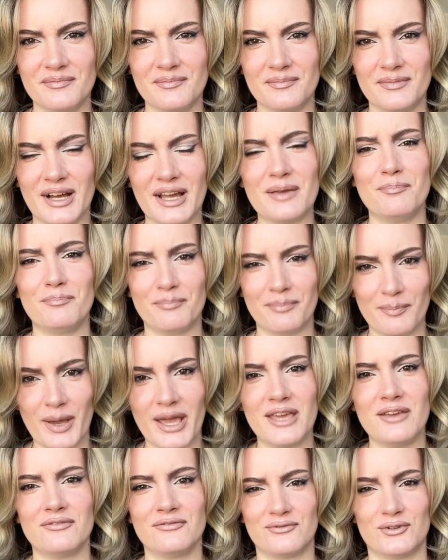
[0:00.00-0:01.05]
I
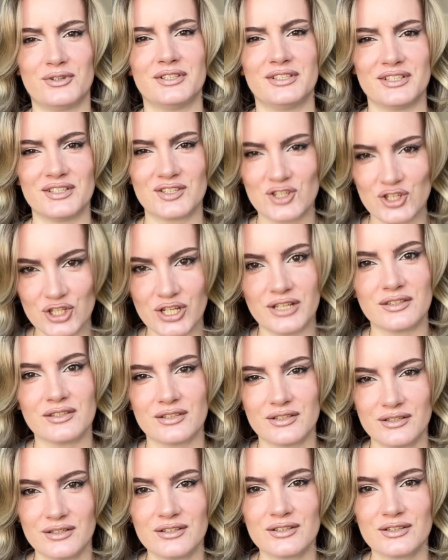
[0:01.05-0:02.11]
pay for this shit.
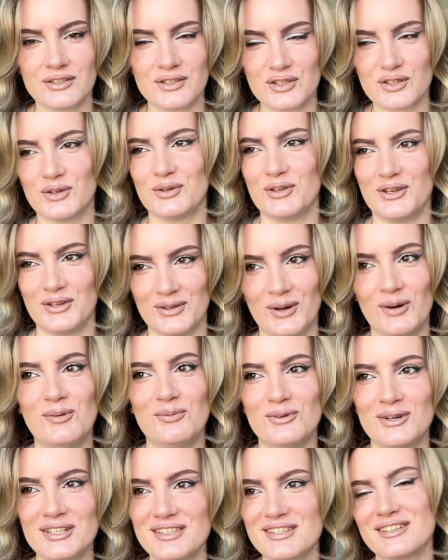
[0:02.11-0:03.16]
So you know
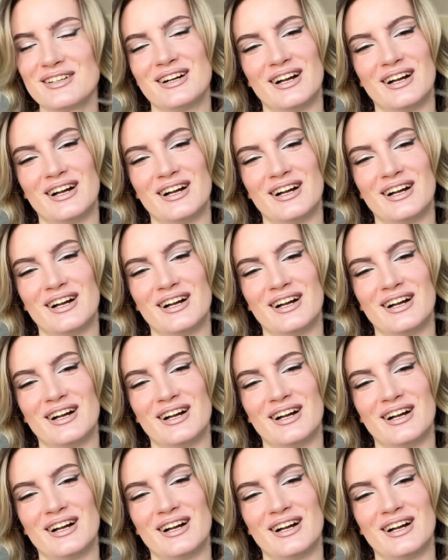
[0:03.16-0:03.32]
what?